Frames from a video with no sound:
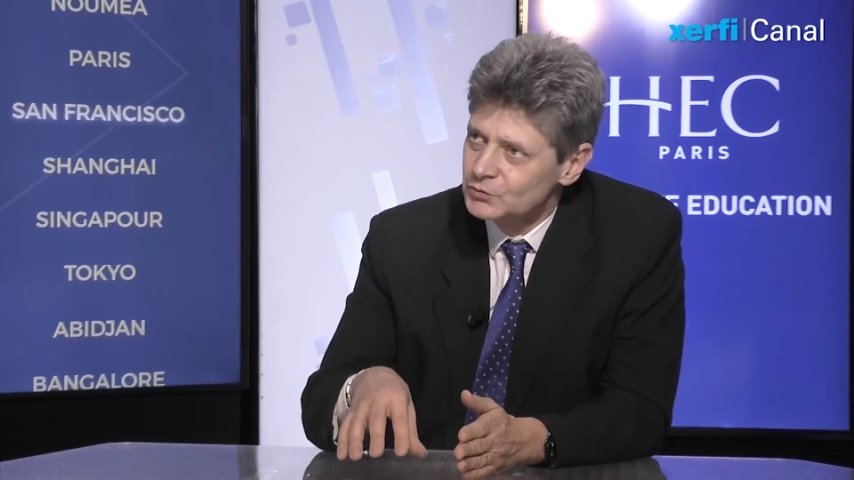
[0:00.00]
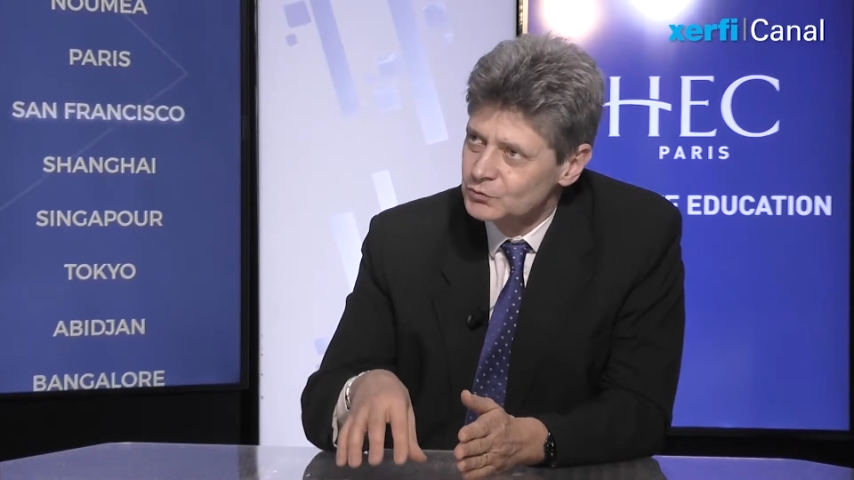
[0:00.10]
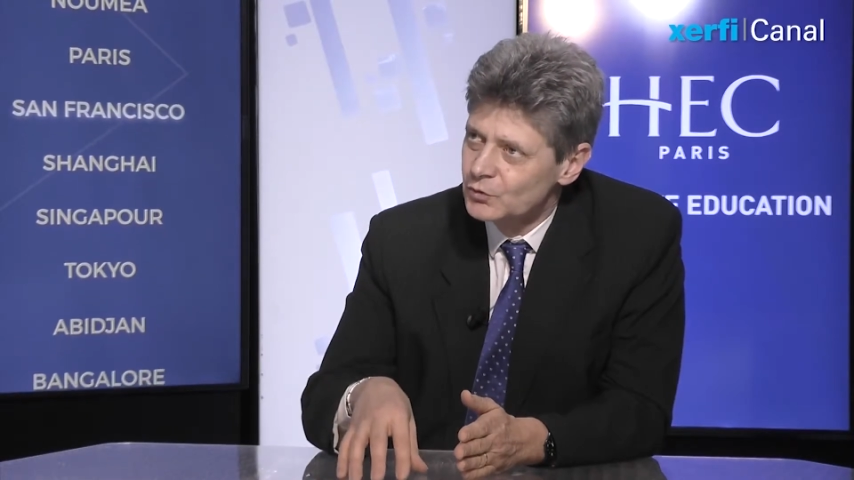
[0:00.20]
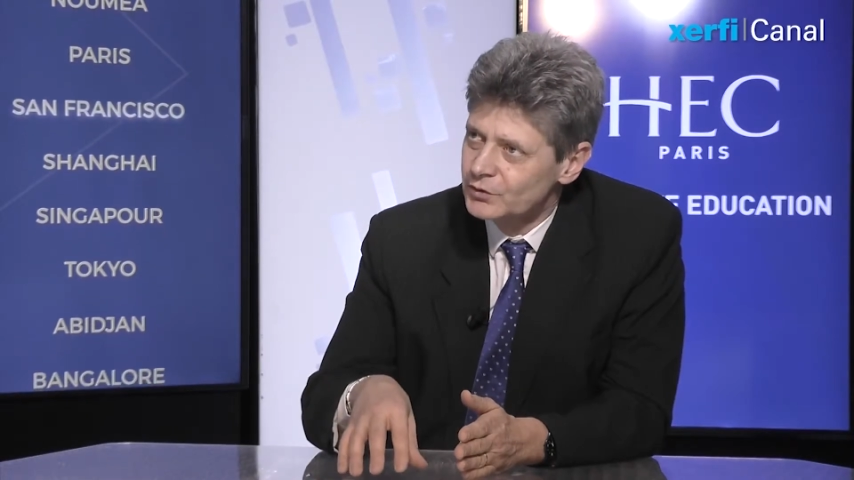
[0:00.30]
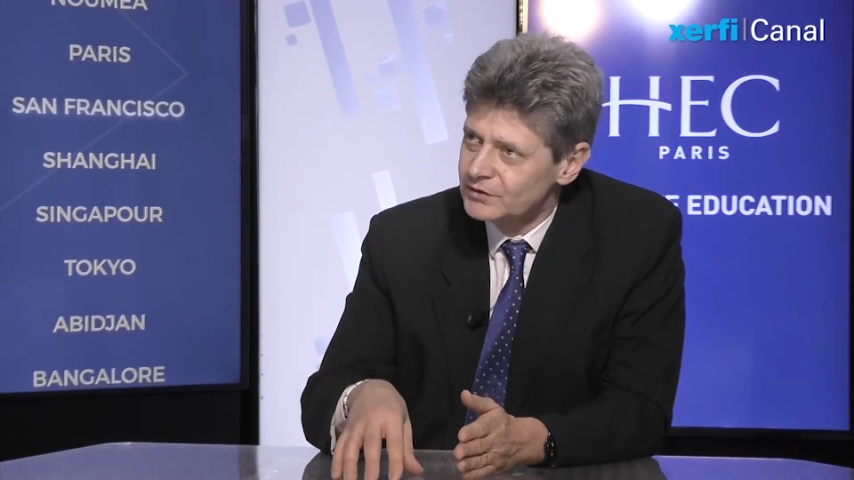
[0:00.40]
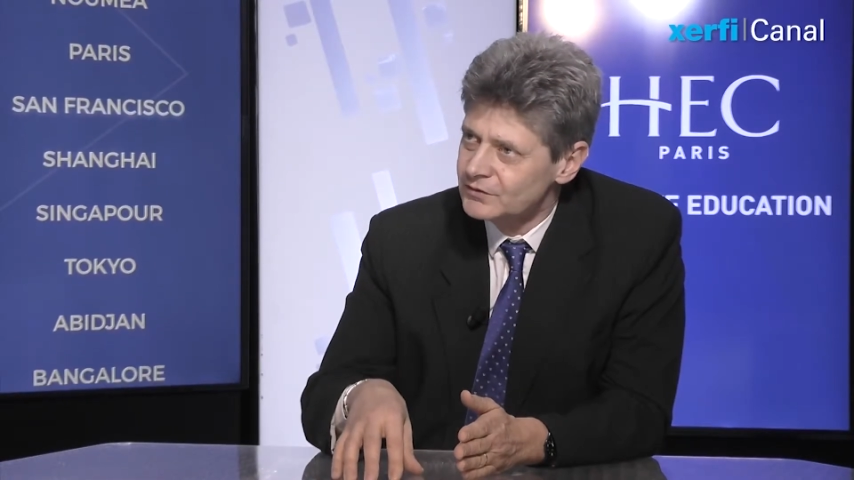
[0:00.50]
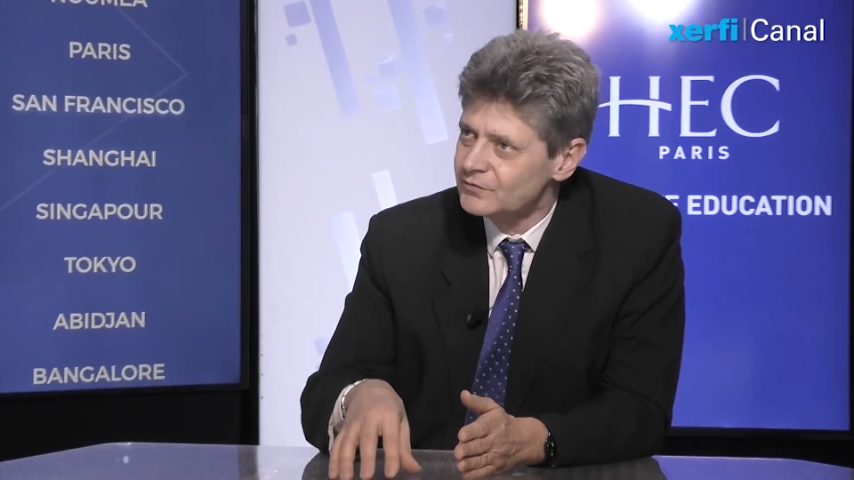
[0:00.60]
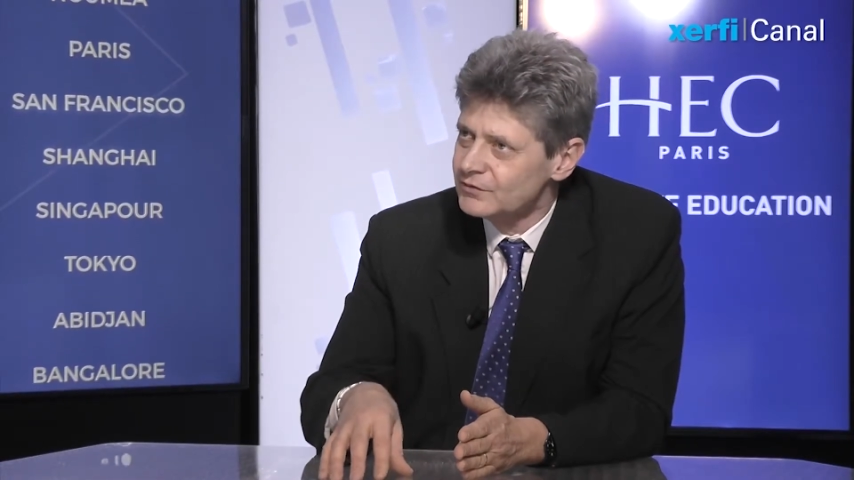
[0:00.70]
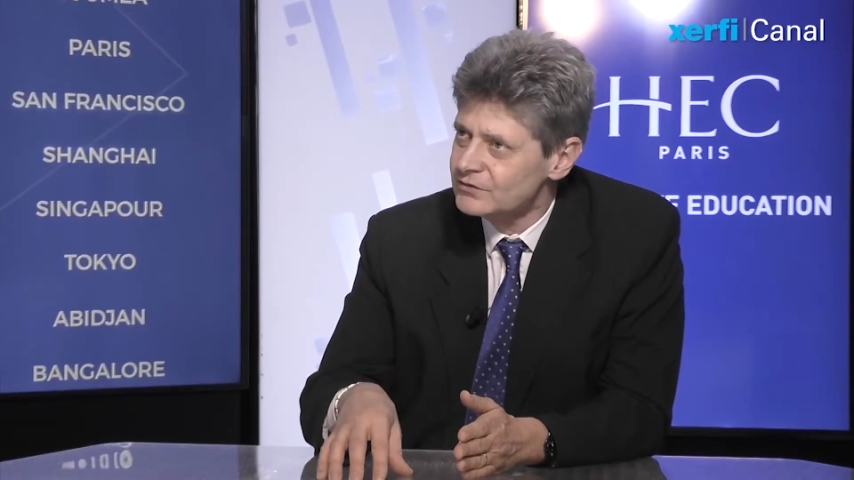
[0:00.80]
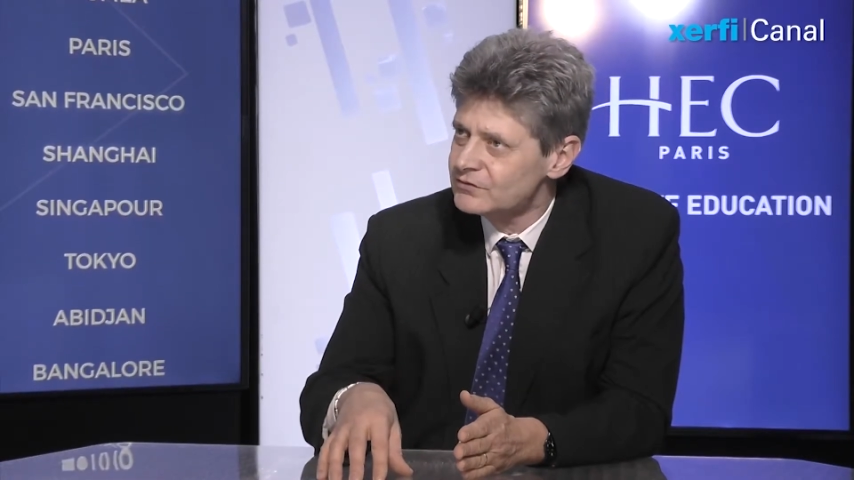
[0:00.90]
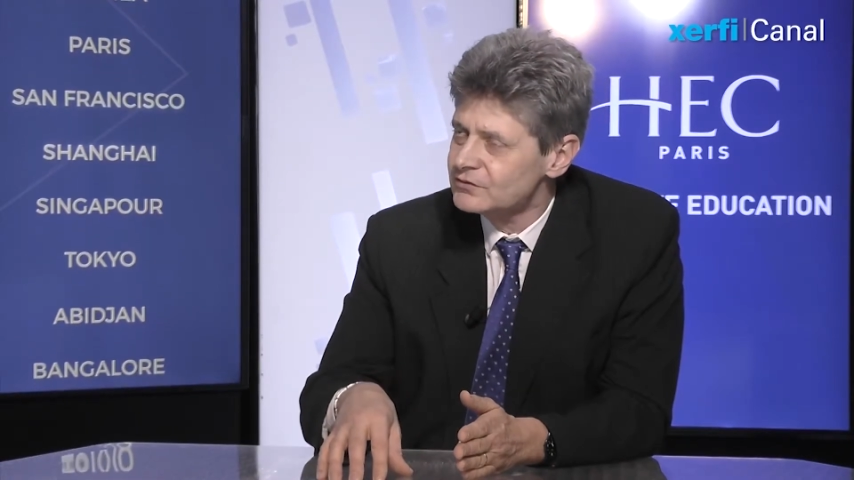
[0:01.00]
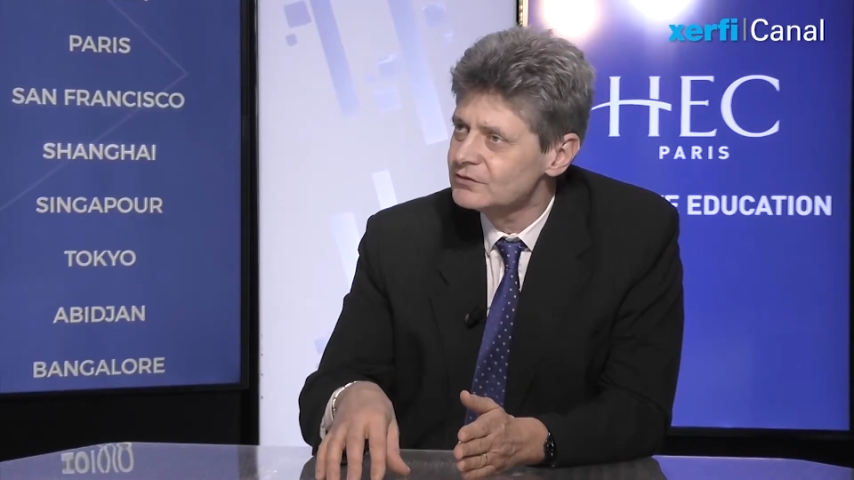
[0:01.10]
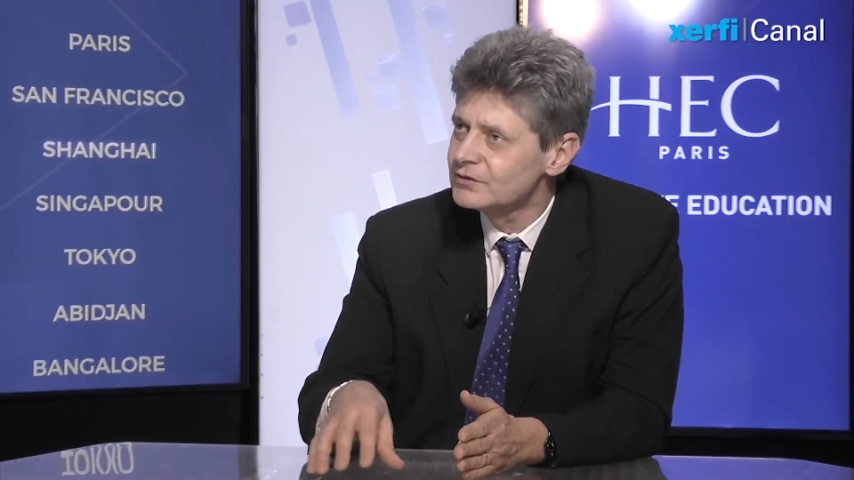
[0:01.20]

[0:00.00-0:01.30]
who is this